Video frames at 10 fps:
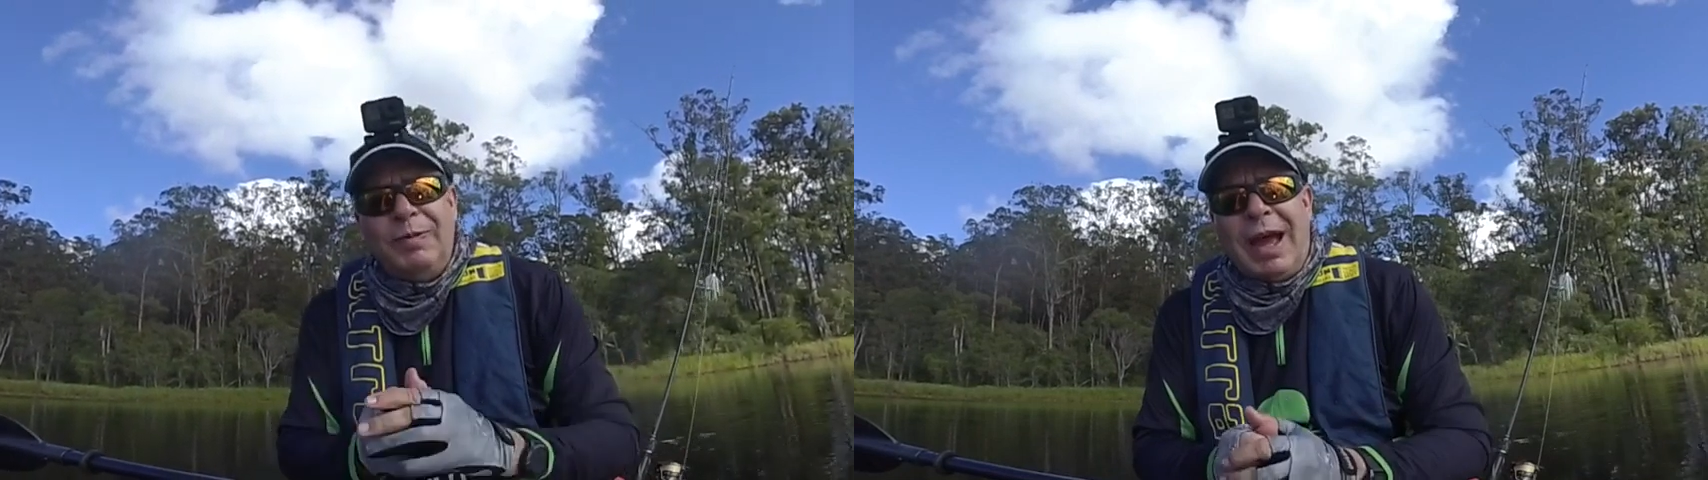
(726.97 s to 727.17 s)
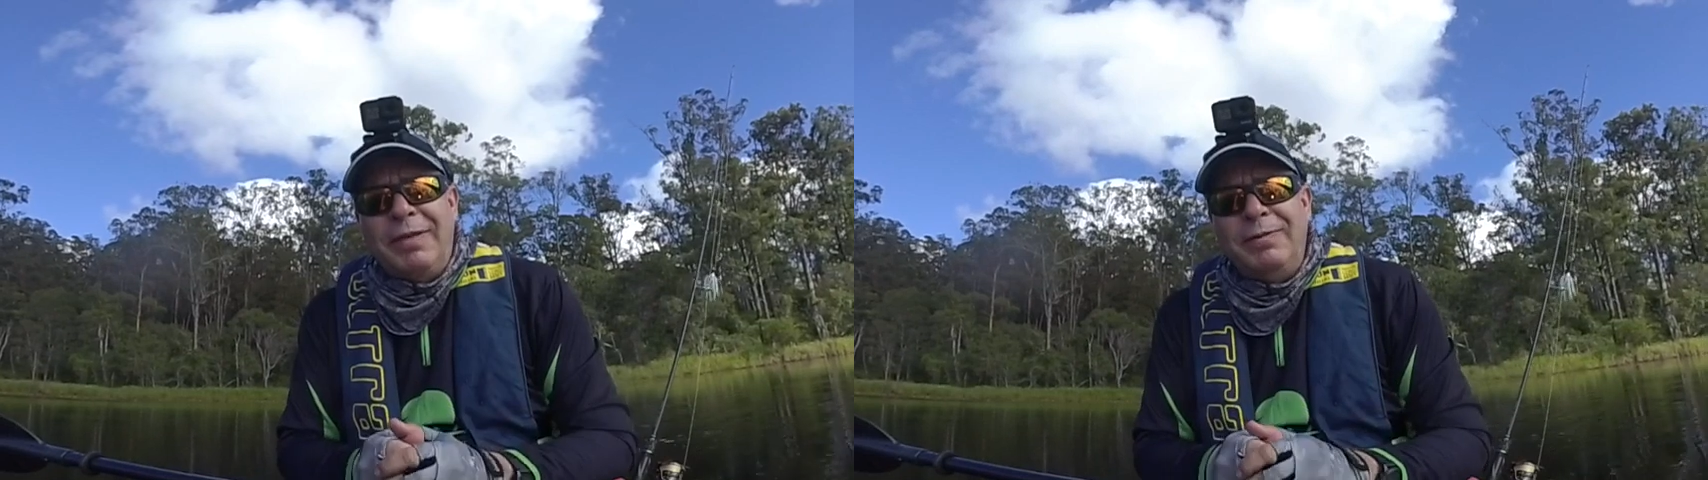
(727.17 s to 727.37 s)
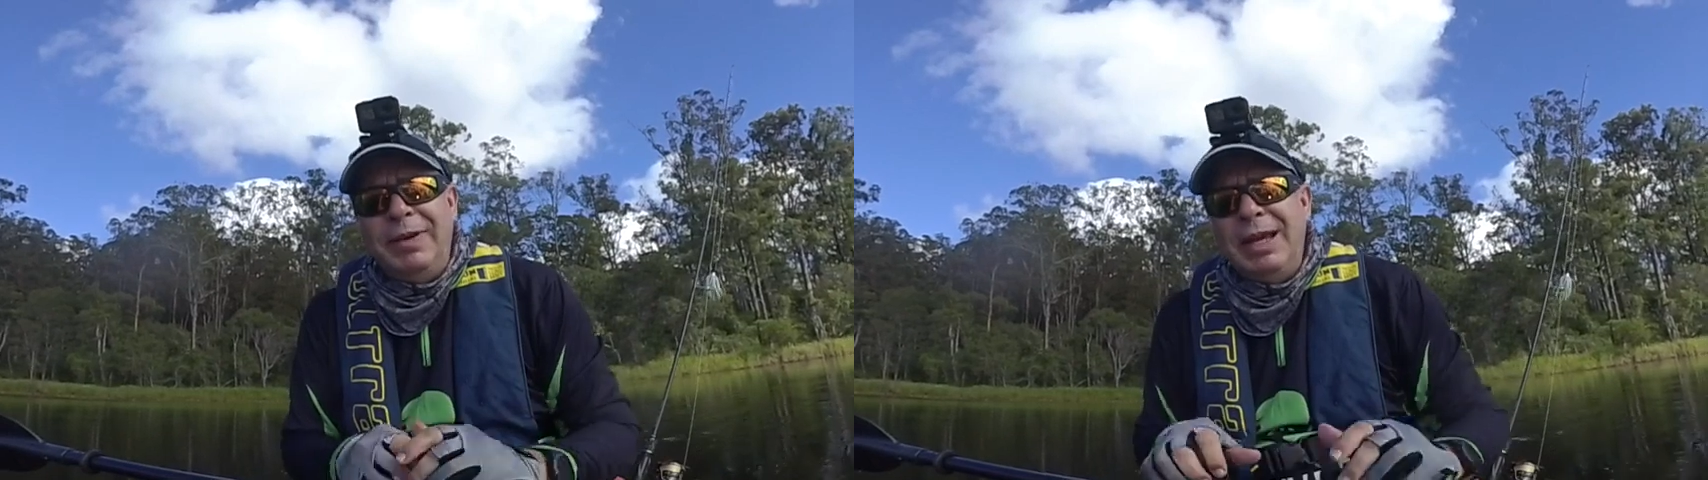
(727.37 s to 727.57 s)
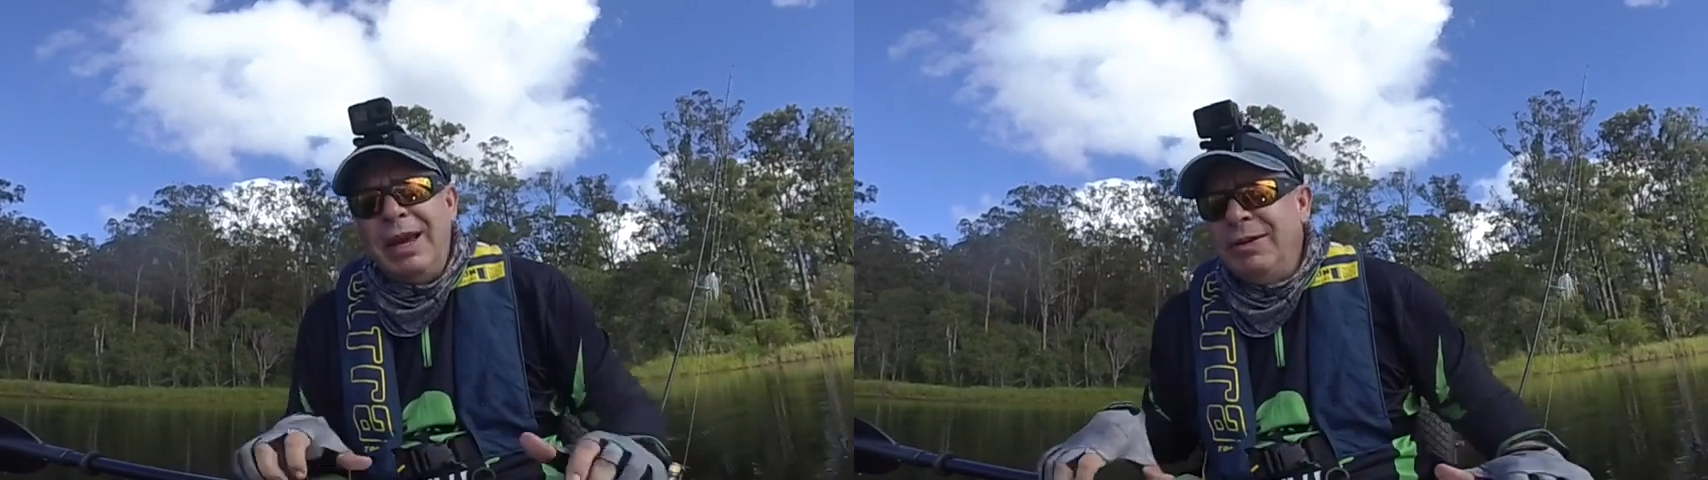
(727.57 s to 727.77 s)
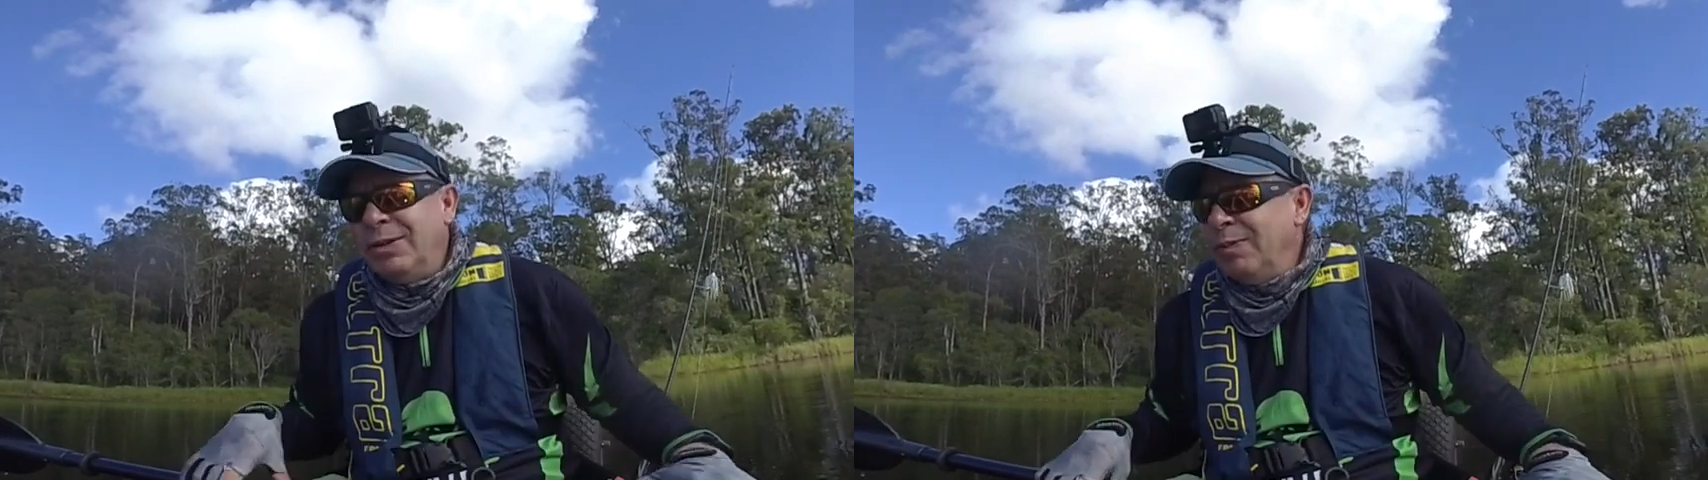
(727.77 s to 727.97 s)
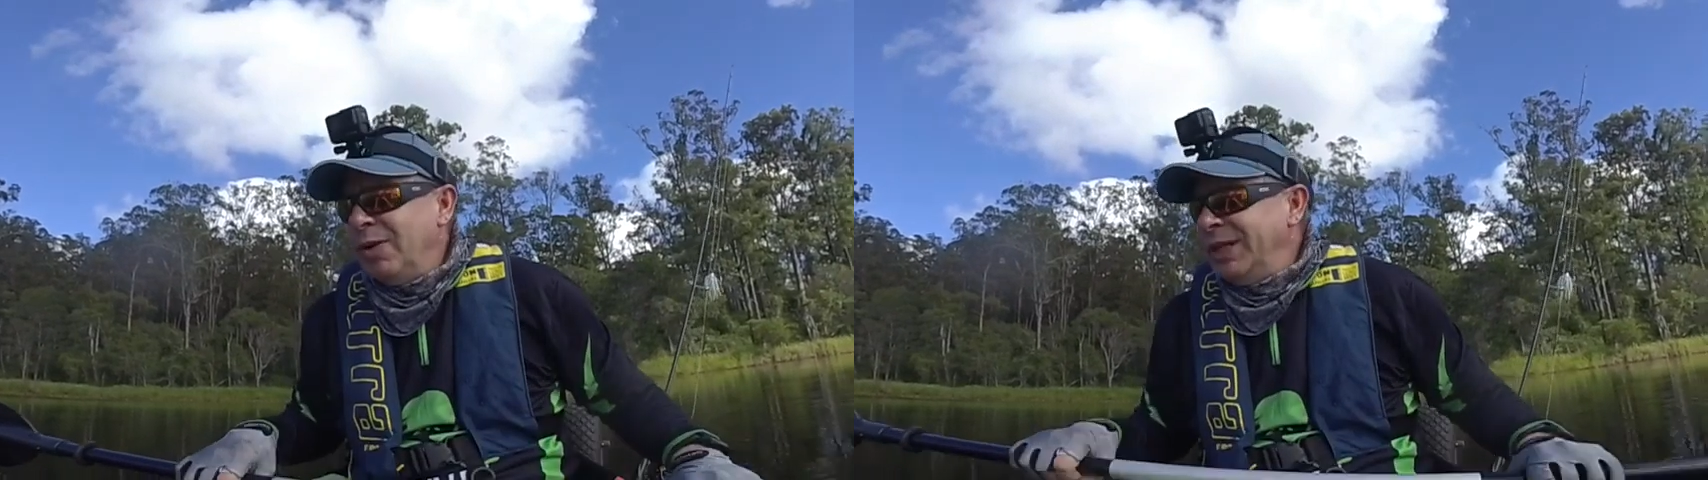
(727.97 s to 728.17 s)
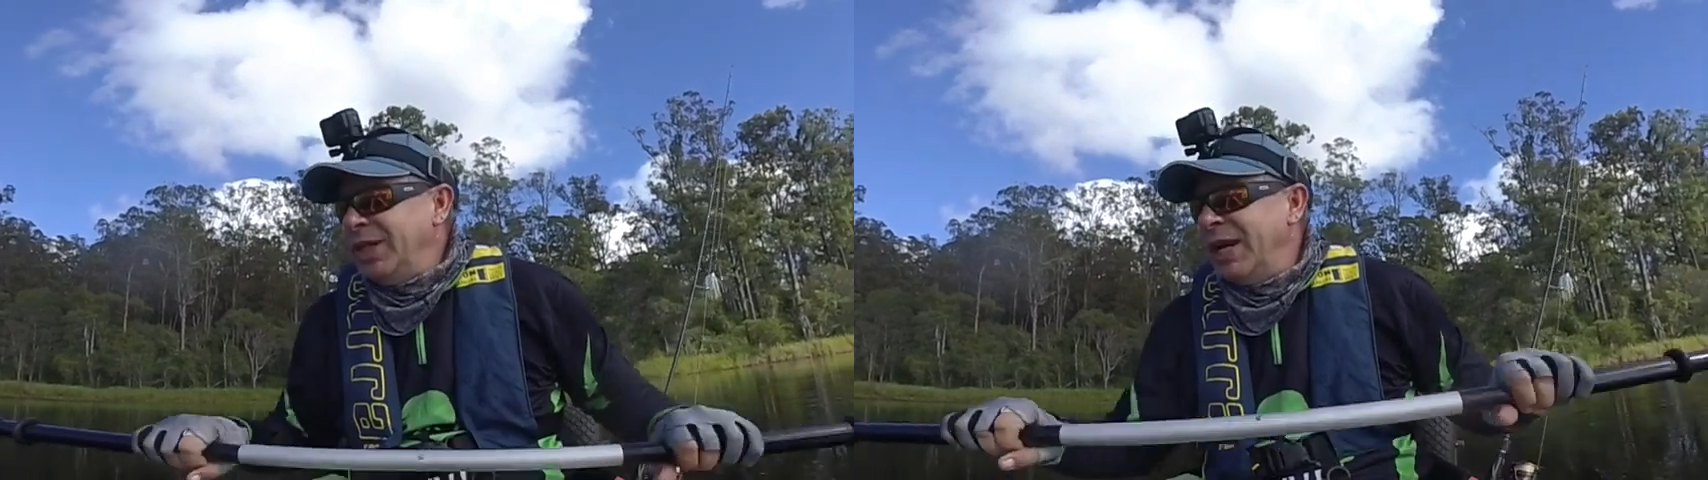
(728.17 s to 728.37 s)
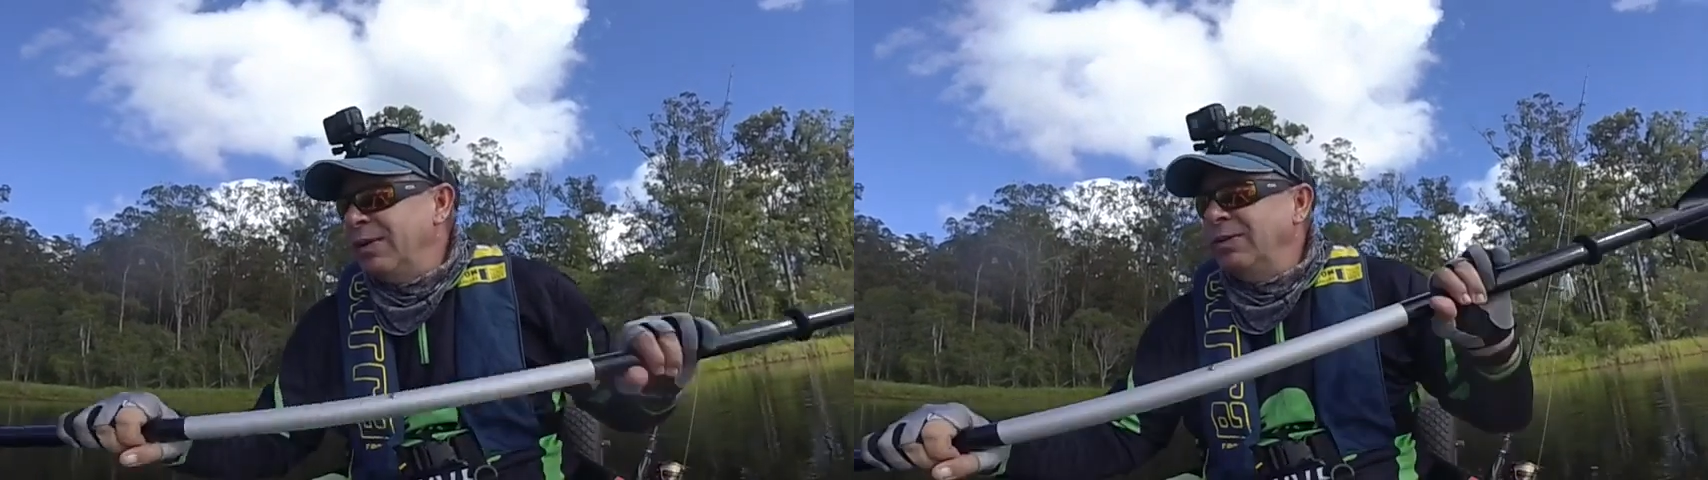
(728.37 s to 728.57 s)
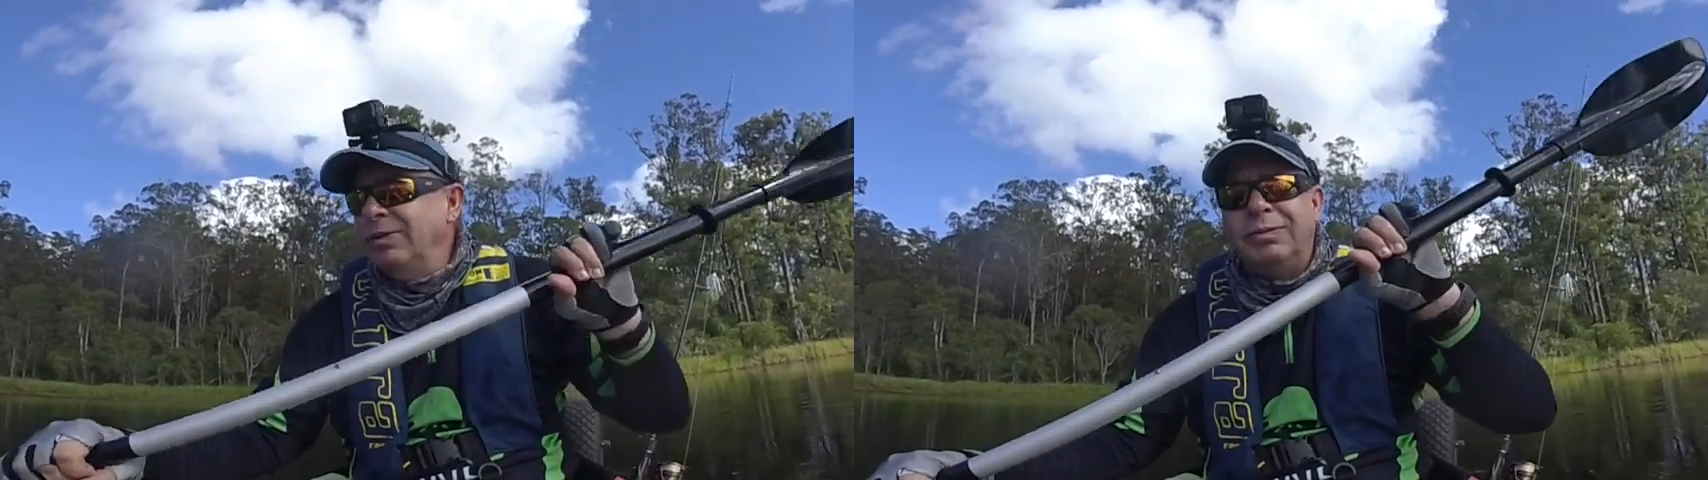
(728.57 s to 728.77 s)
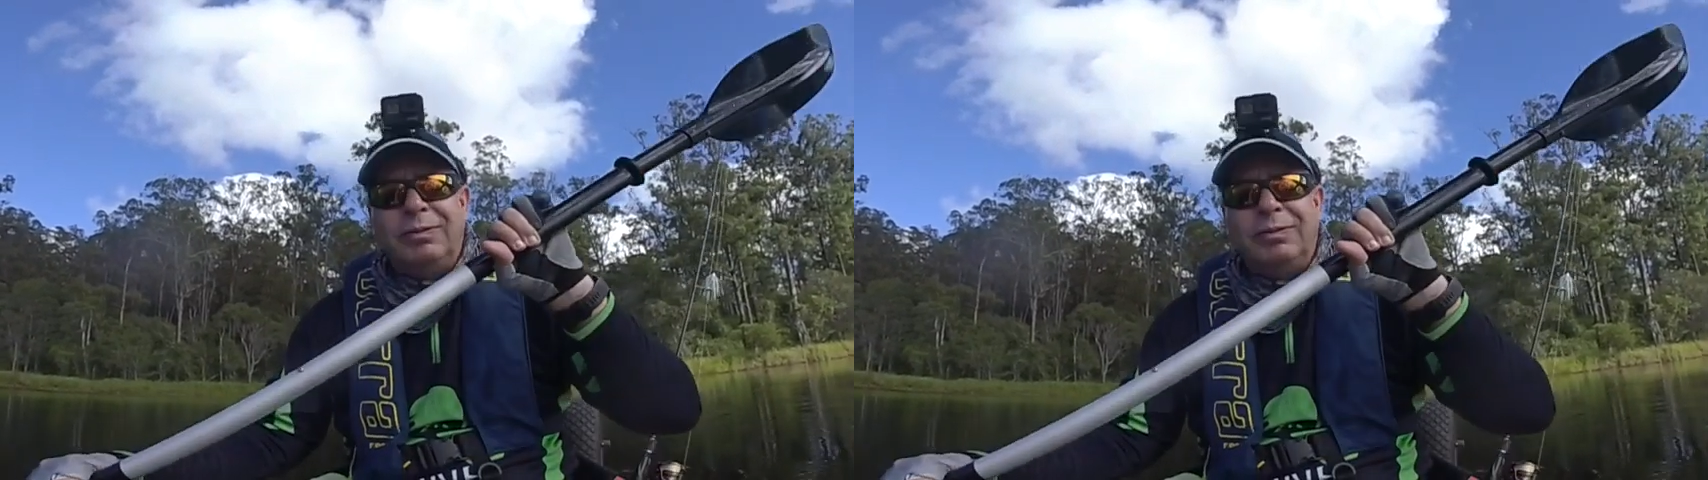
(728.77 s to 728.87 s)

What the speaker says: other videos on my channel